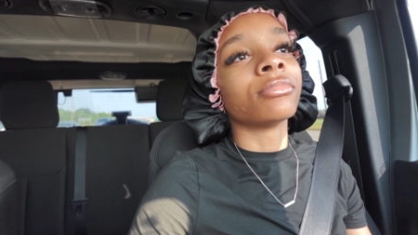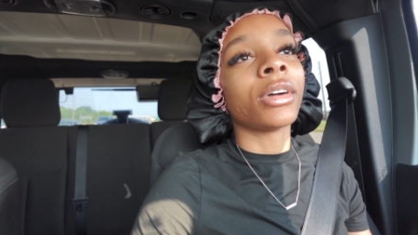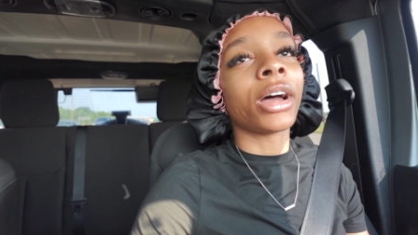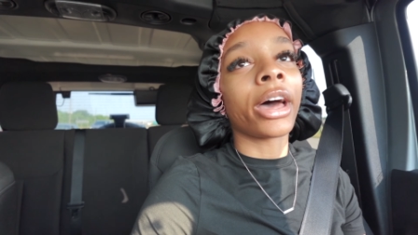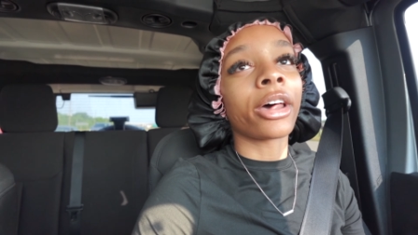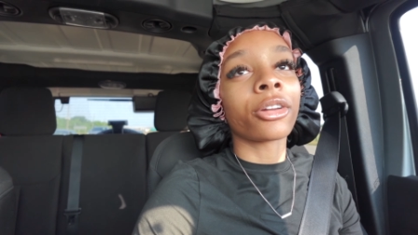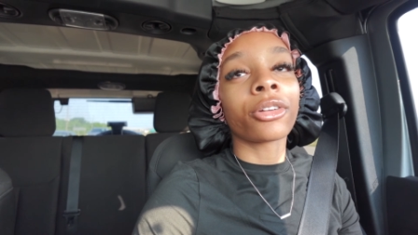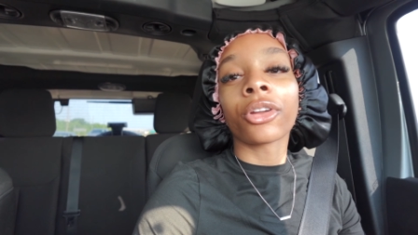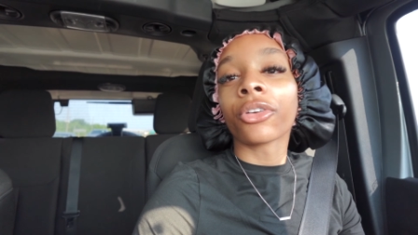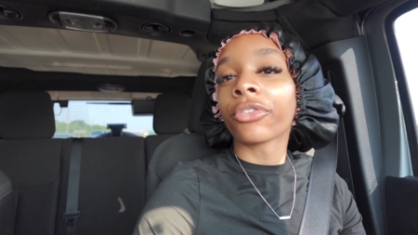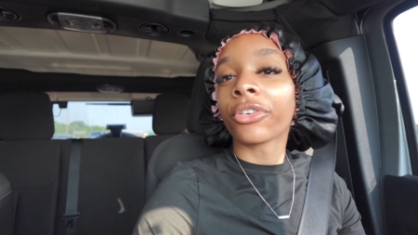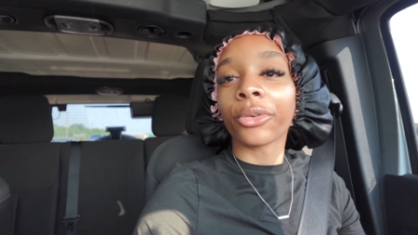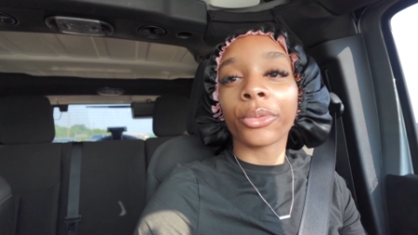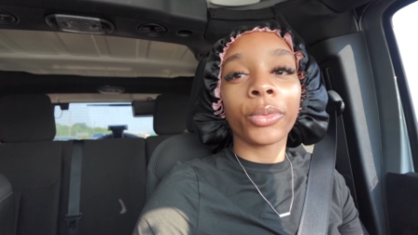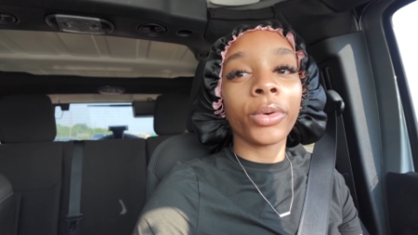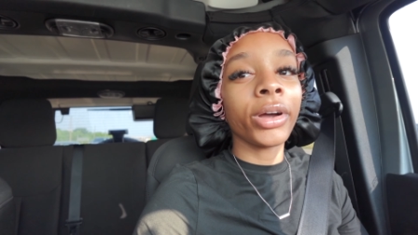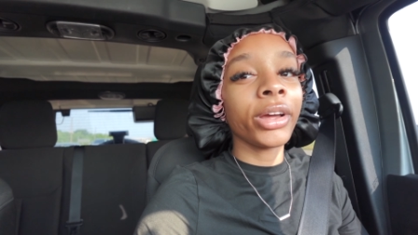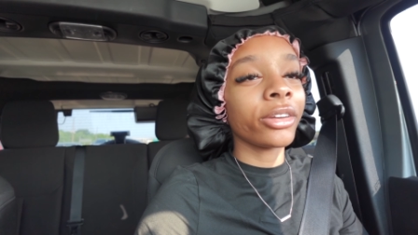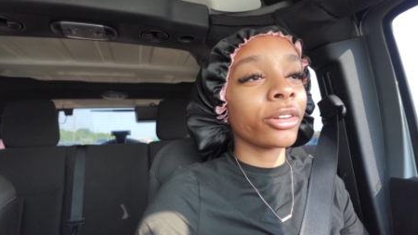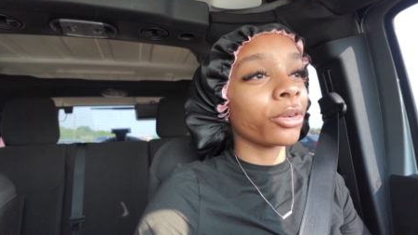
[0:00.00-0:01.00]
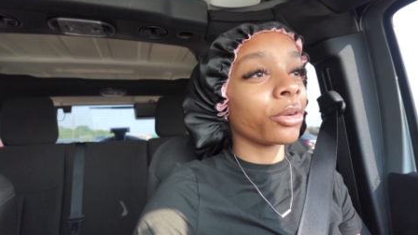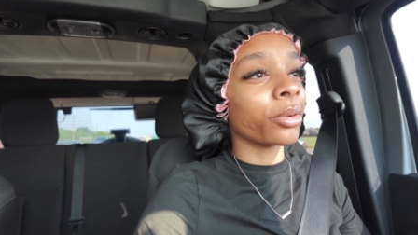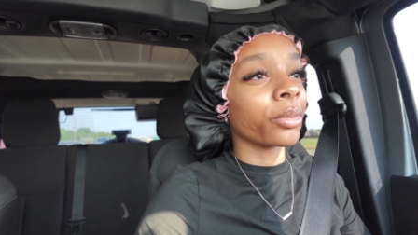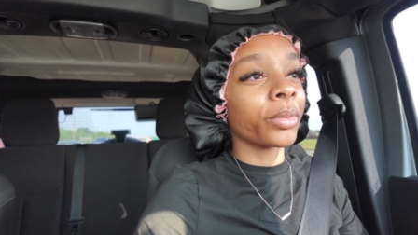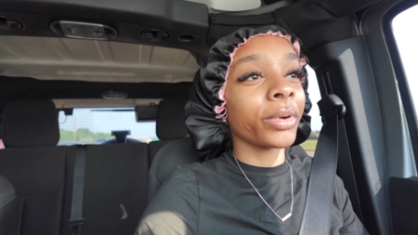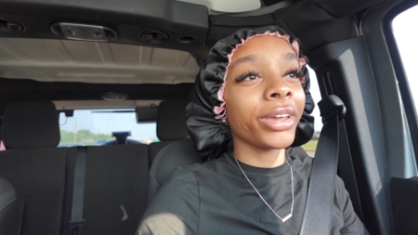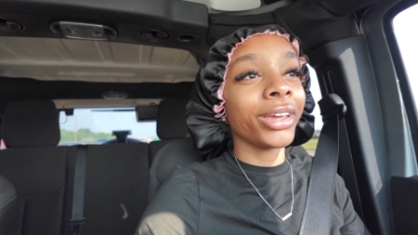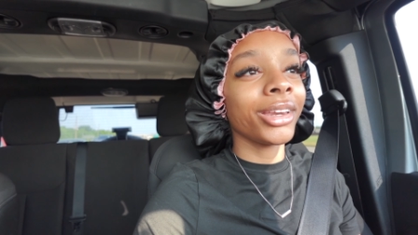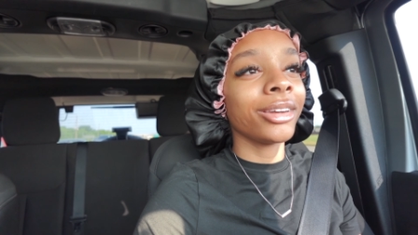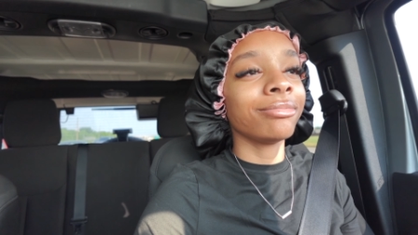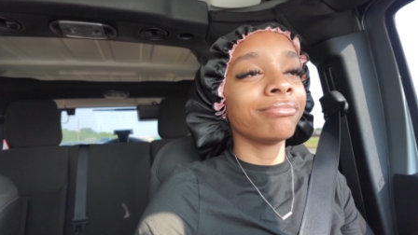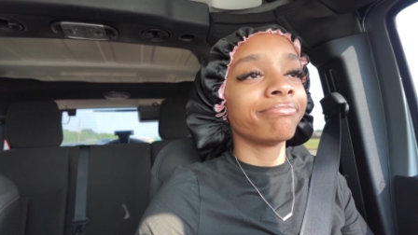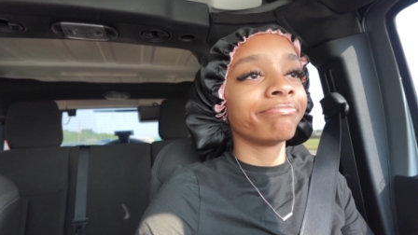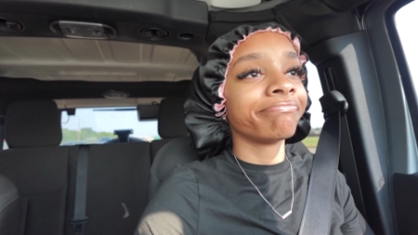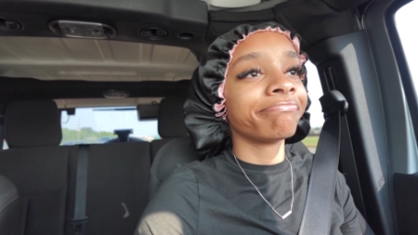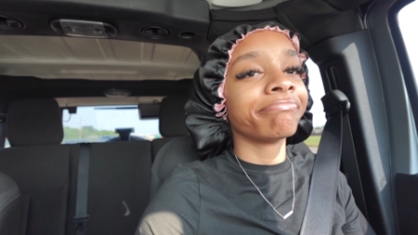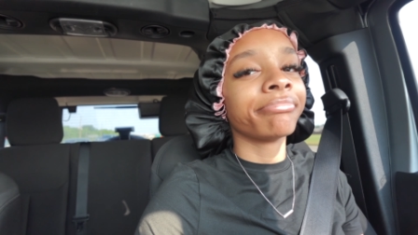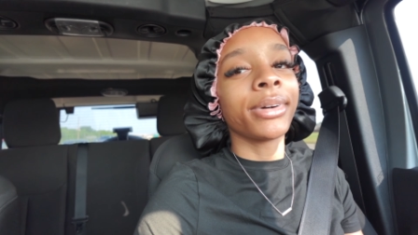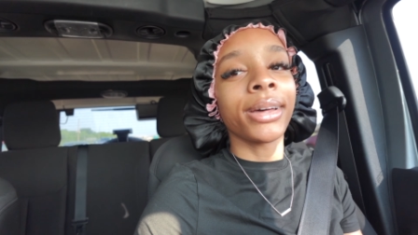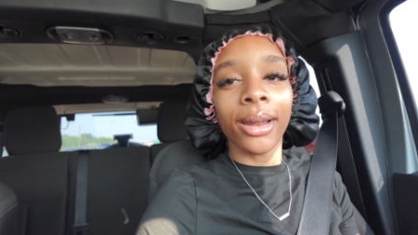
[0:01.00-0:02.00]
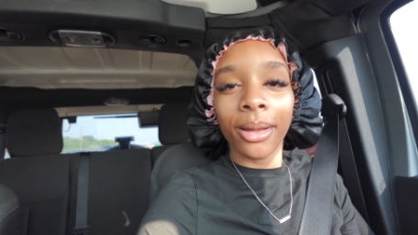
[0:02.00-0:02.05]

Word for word: I don't know for what or when, but